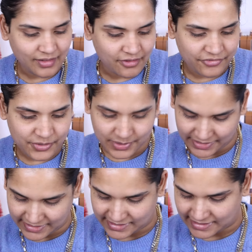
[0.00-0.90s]
a few of
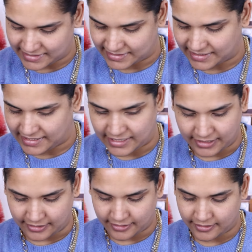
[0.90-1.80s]
these. Let's see
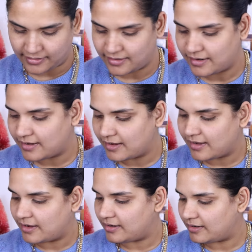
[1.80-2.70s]
here.
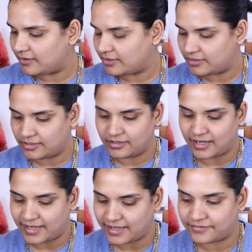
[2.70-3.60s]
Oh,
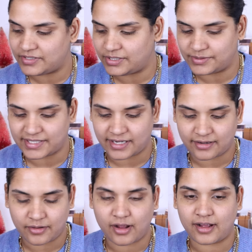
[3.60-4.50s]
I have to use that
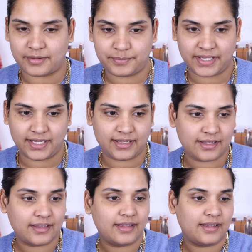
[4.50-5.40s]
hot
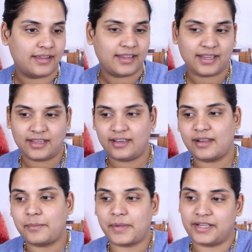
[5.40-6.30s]
pink
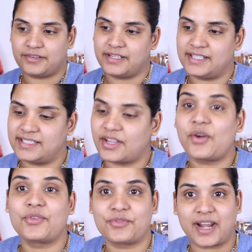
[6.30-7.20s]
in my crease
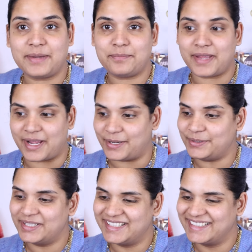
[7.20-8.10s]
right
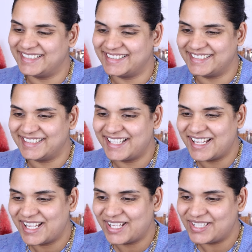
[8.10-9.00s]
now.
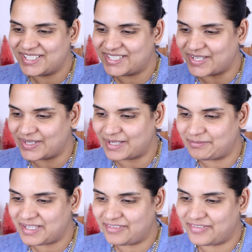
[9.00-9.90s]
So let
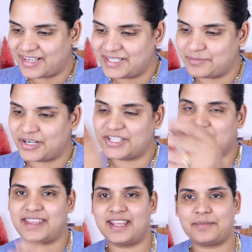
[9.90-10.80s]
me find a brush.
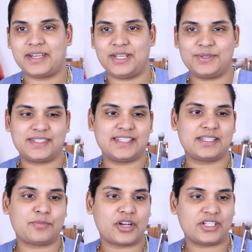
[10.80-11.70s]
I think I'm going to use
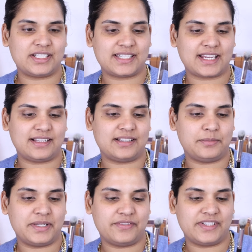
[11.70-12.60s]
this brush. It's like a little
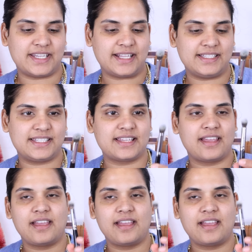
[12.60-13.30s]
bit of a dense